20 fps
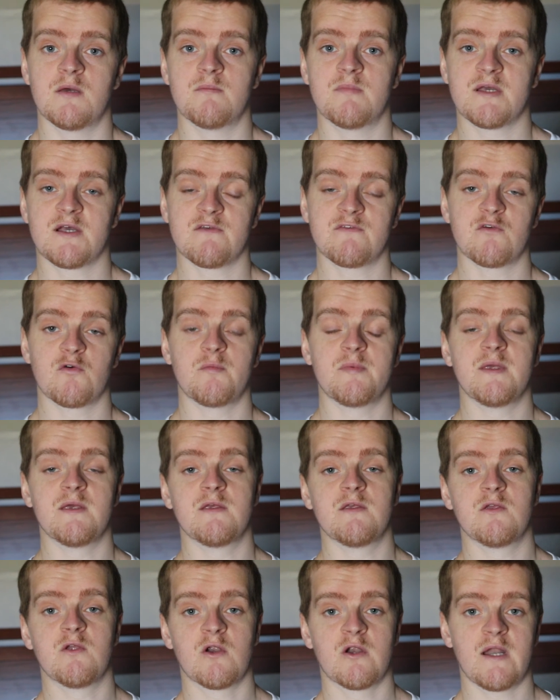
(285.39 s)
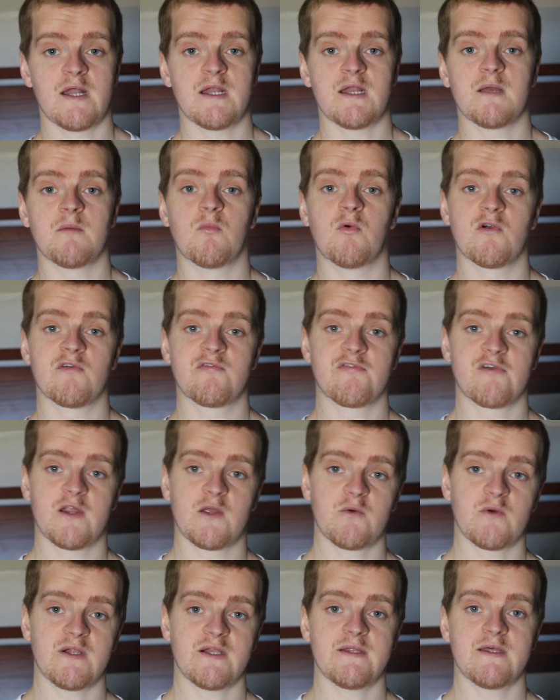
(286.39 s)
because you'll be urinating more
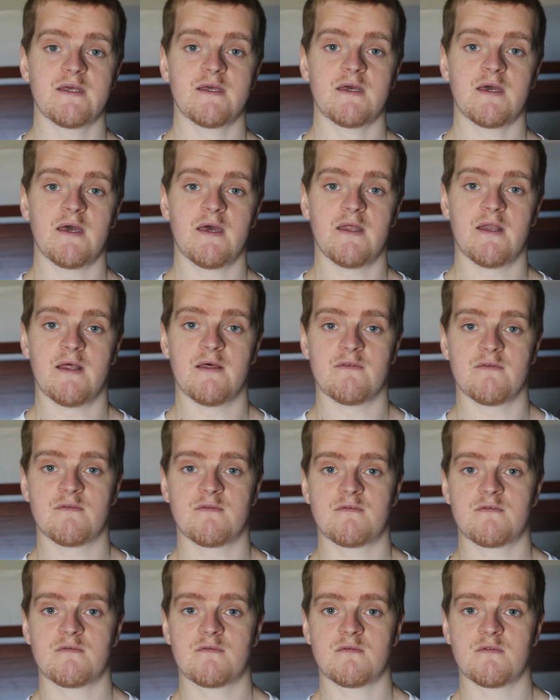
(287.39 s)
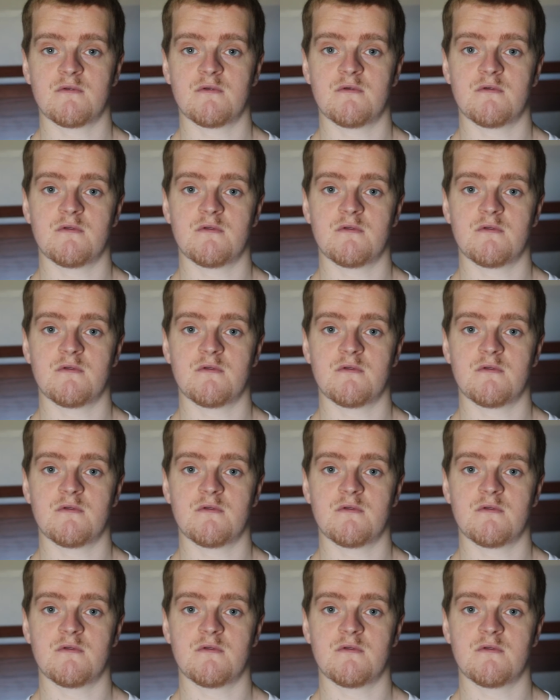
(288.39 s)
frequently, and as